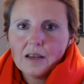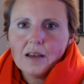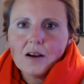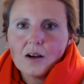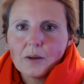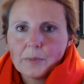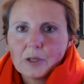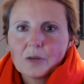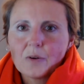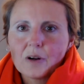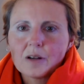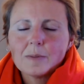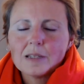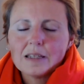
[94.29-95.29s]
I'm
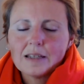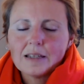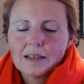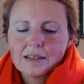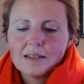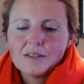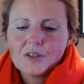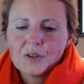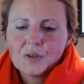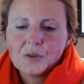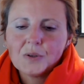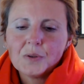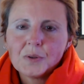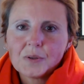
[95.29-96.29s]
incredibly lucky
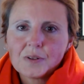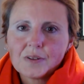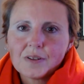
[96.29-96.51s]
to